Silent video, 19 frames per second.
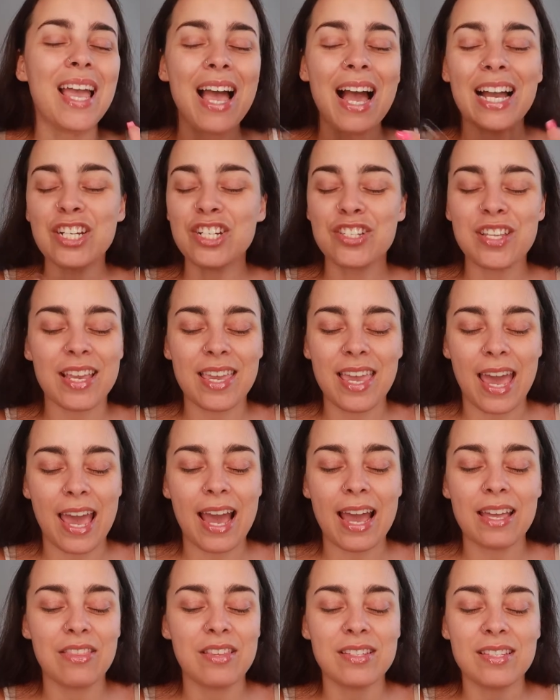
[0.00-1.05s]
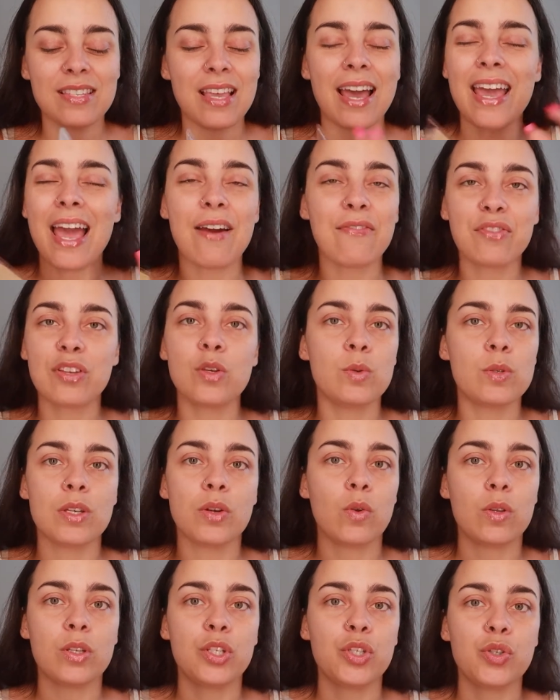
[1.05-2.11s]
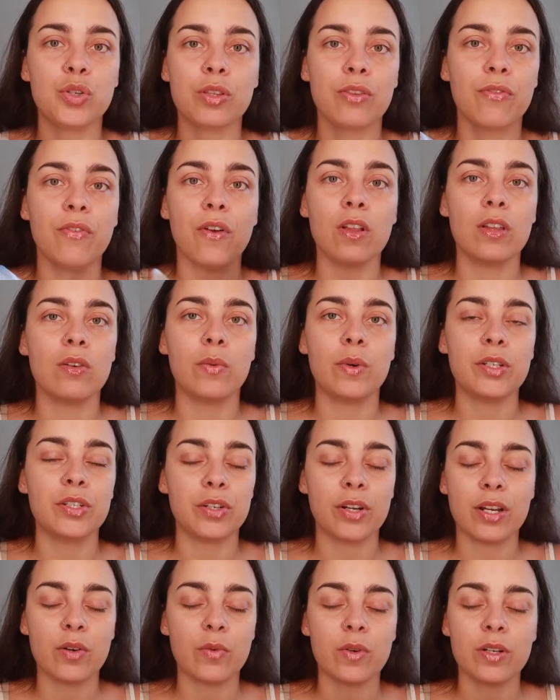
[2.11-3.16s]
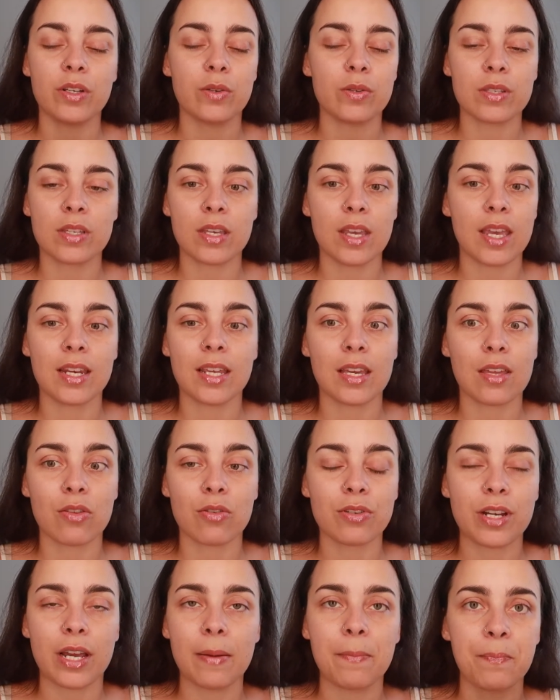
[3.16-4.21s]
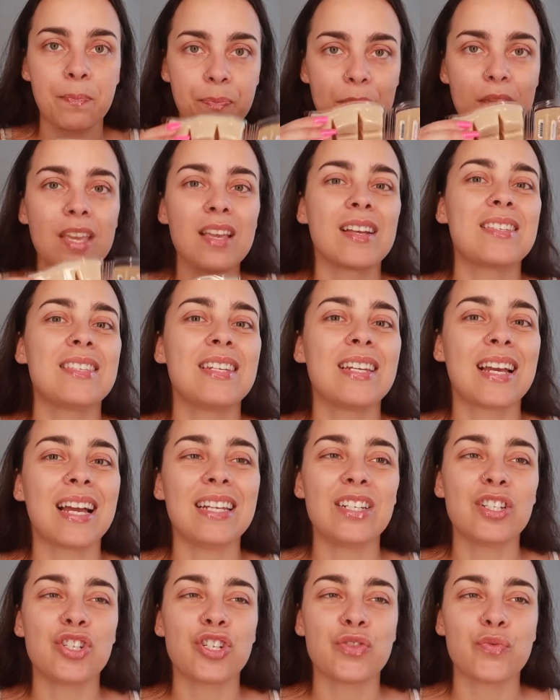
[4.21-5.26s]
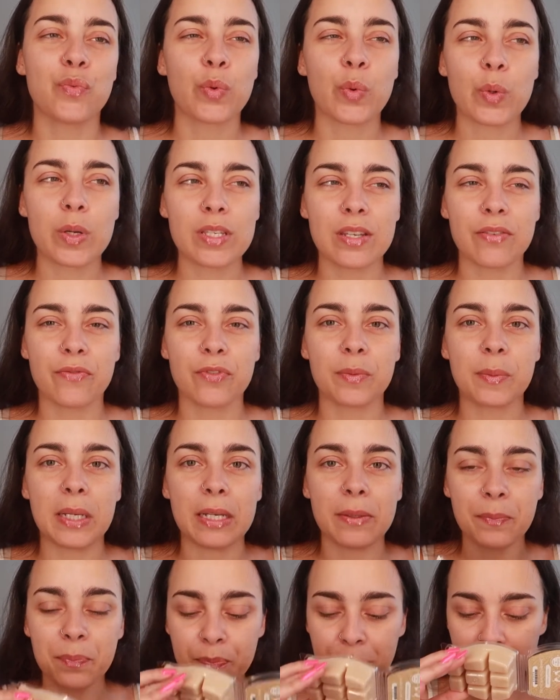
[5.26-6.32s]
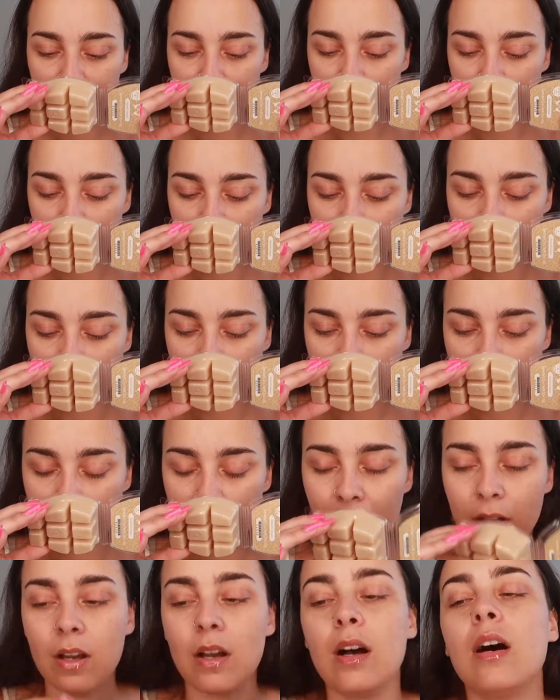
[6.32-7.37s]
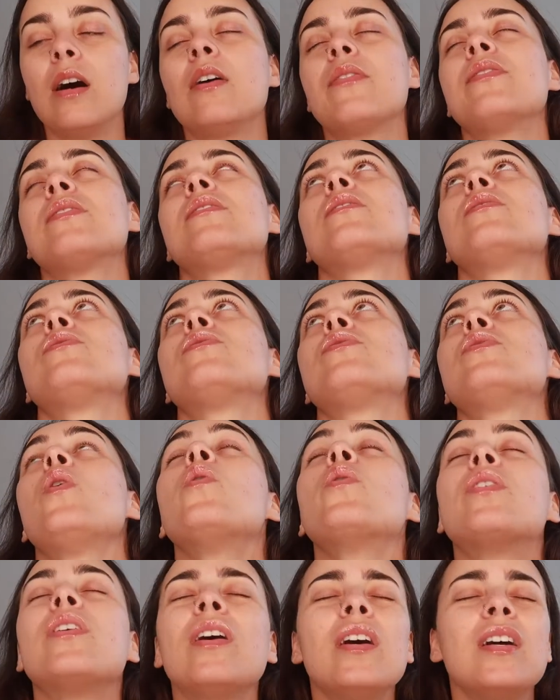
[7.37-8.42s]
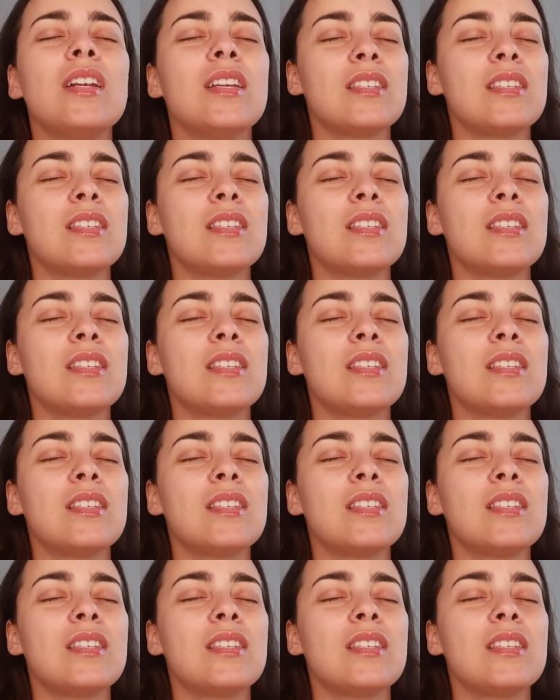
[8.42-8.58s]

I just, I can't. This, I have to use it only during the fall and winter. I don't want to use it any other time because then it kind of just ruins it for me. Oh, this is so good.